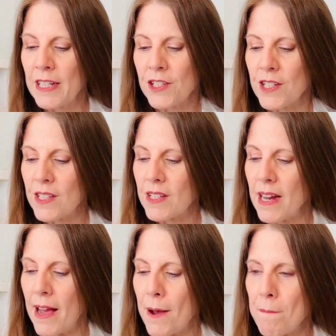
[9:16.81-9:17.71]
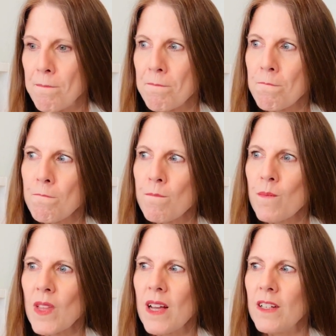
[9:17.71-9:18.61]
just
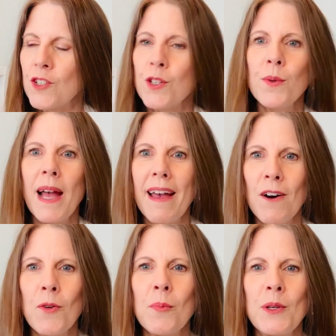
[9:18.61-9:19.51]
to help